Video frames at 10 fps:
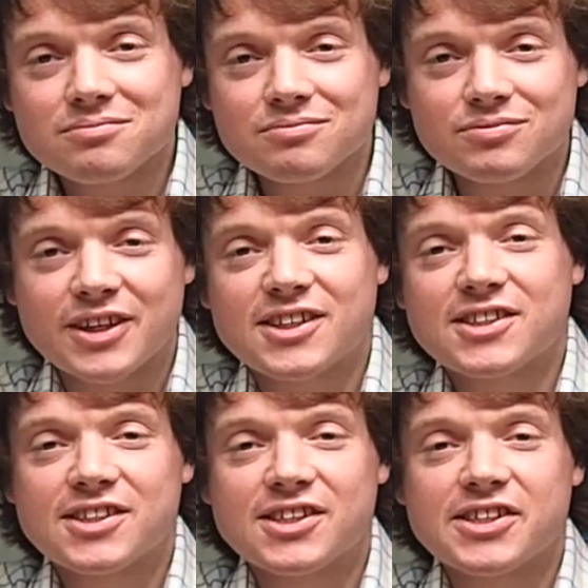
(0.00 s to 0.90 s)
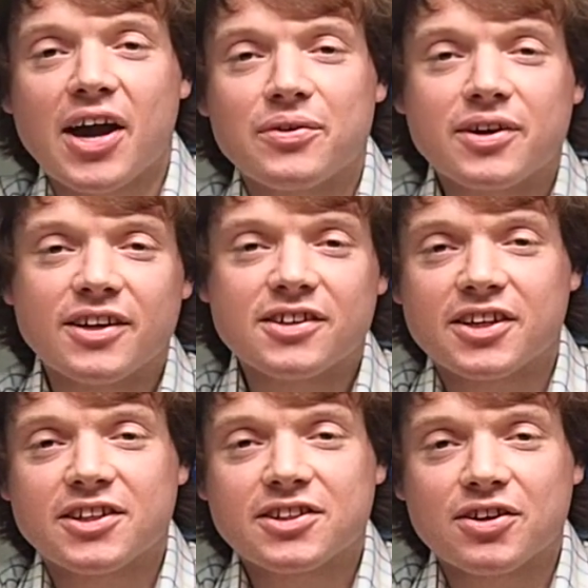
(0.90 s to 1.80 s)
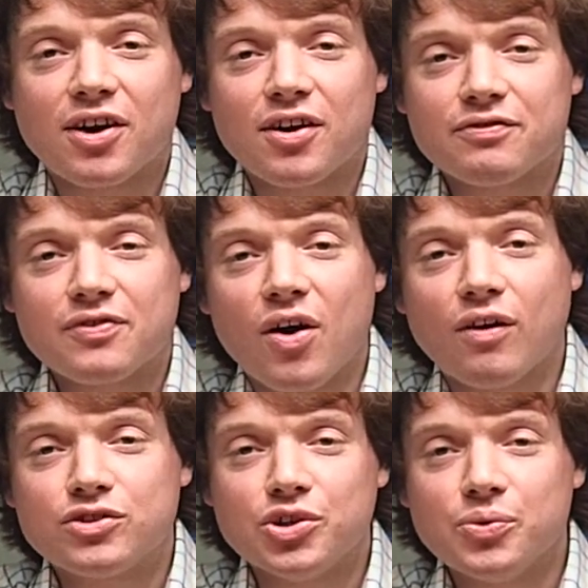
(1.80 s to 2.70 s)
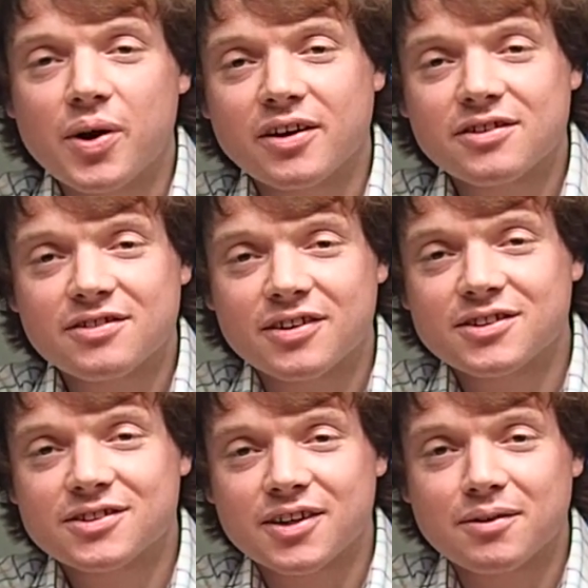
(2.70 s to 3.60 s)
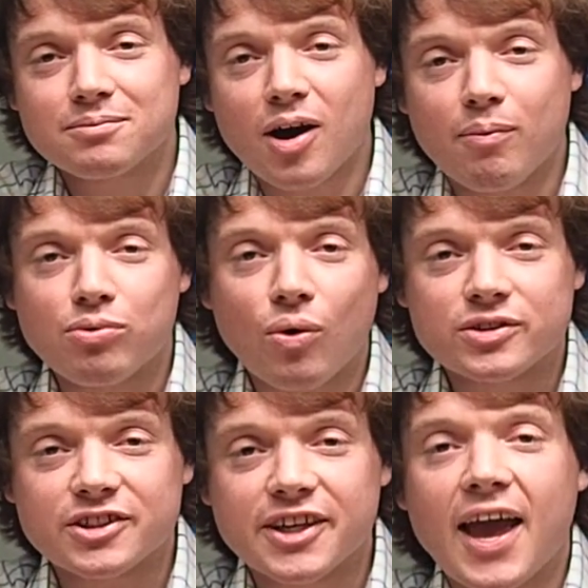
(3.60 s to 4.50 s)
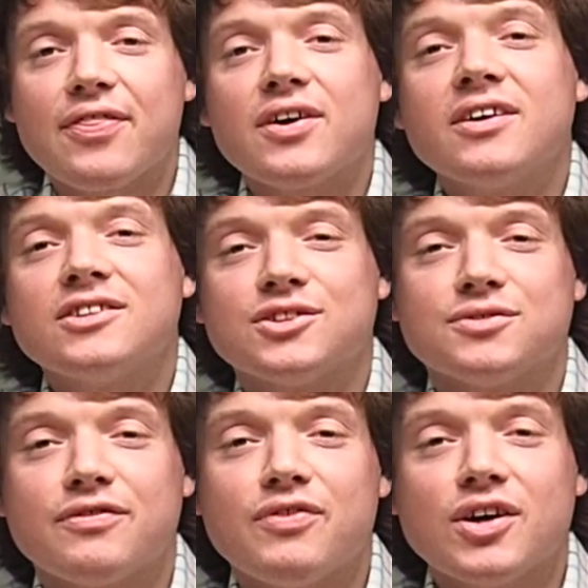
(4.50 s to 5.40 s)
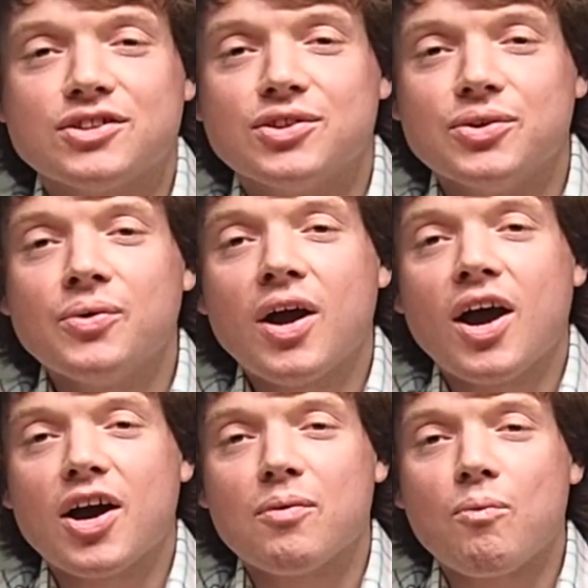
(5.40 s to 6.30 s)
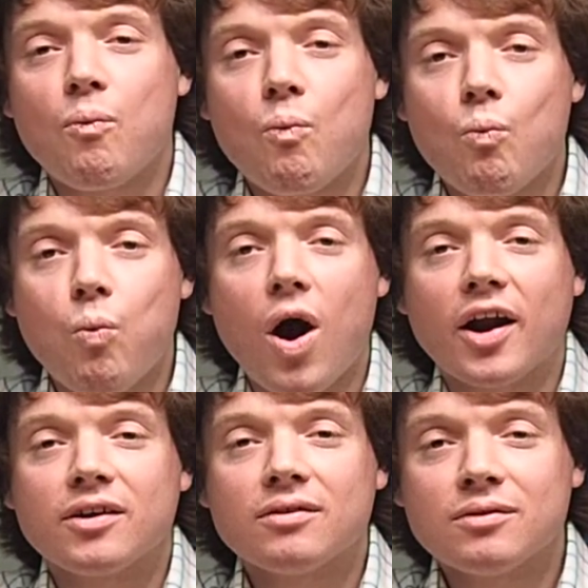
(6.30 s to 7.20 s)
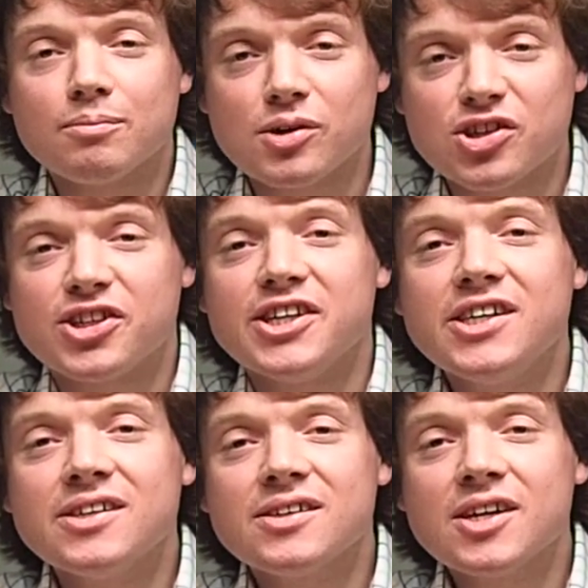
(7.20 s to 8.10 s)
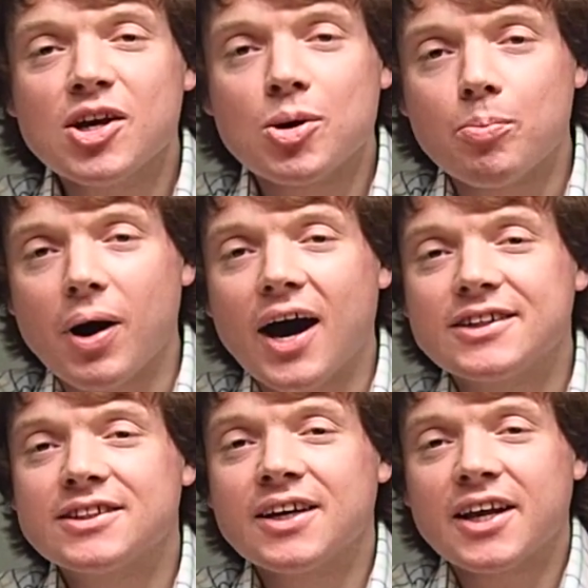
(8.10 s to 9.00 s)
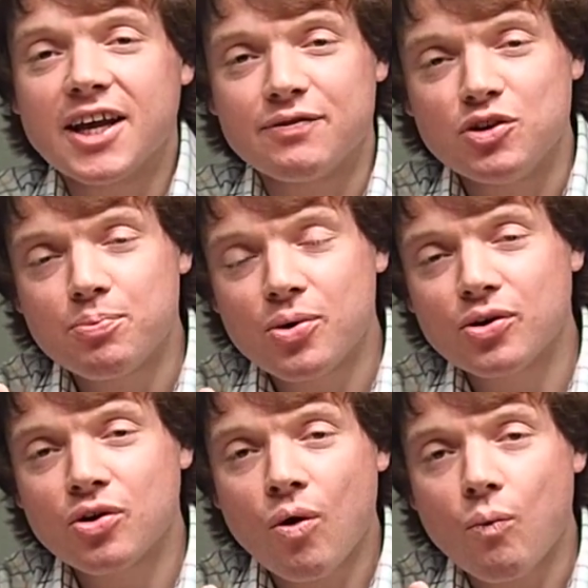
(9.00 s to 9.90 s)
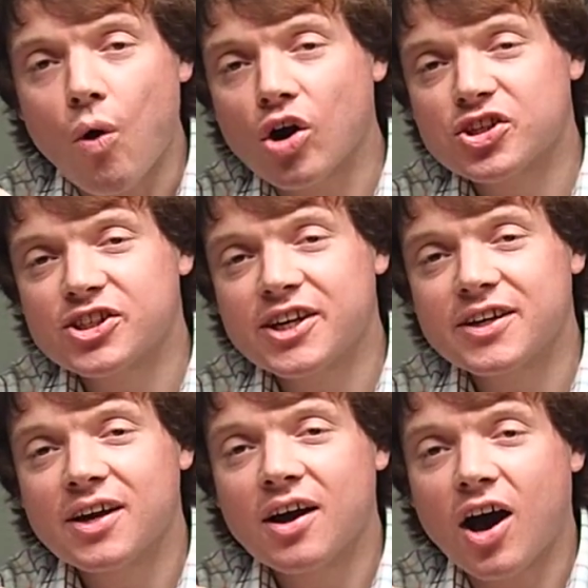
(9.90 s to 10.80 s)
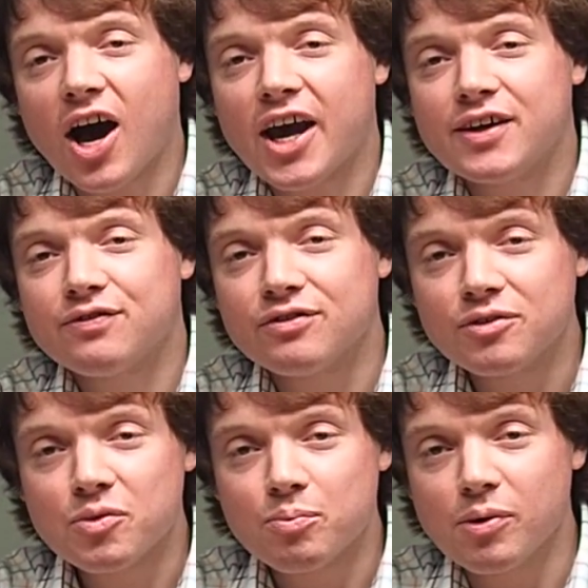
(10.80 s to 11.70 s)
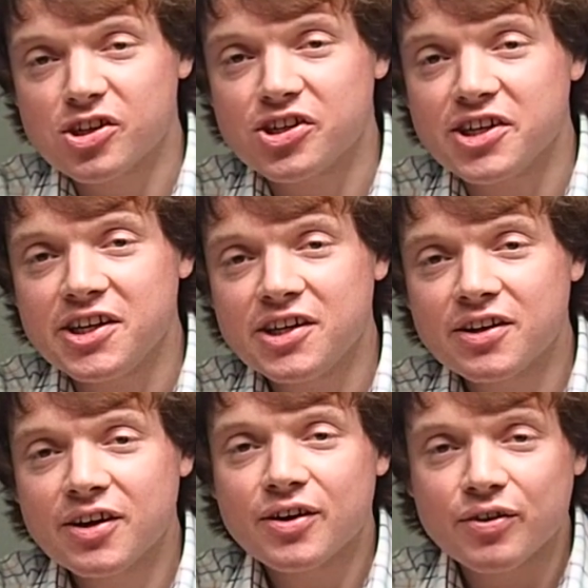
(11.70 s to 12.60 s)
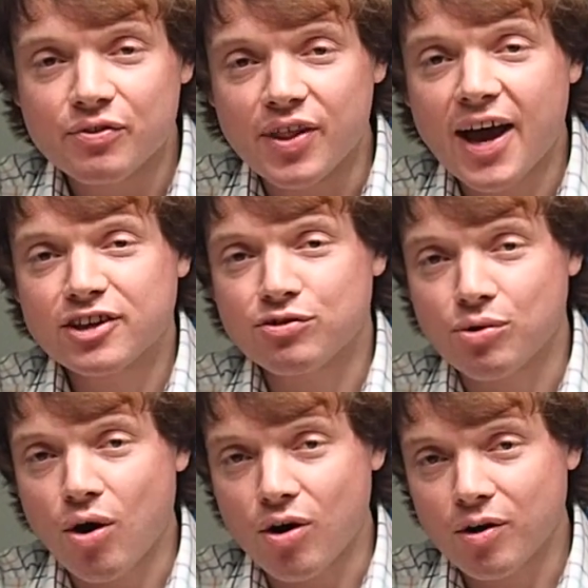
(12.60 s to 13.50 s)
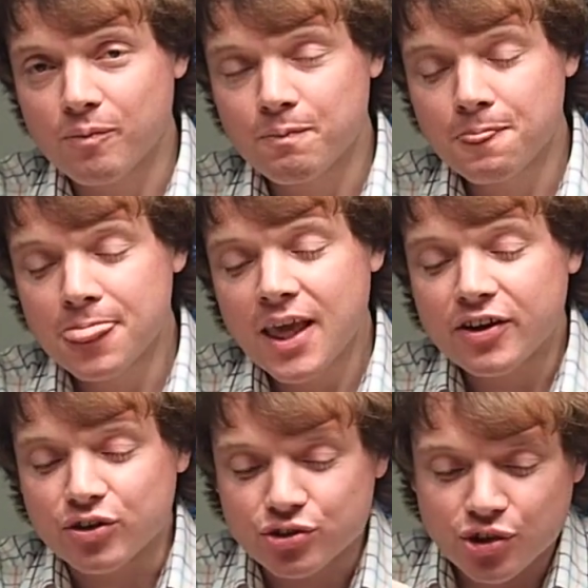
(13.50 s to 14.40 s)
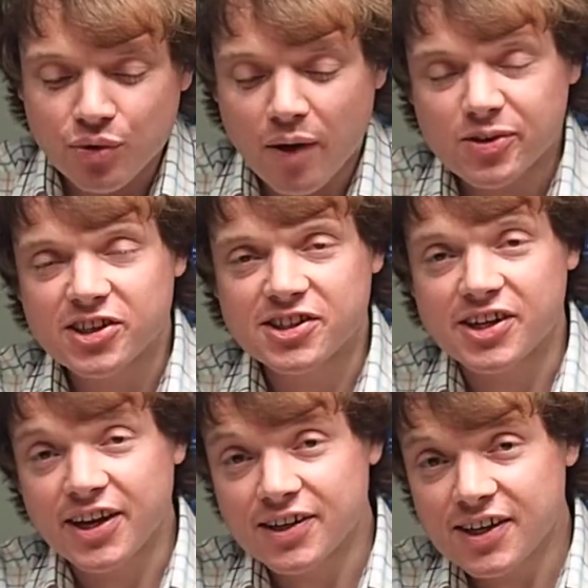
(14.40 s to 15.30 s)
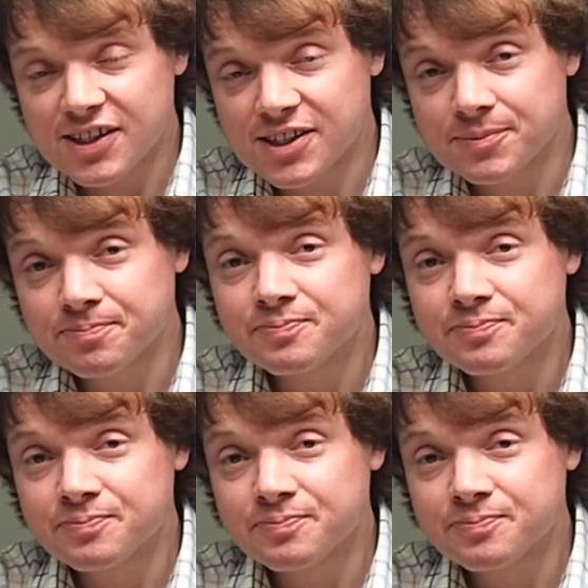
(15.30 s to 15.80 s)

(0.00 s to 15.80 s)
this noun consists of two words that are brought together to refer to one machine, but if you put washing -machine, that's wrong. Your two options in English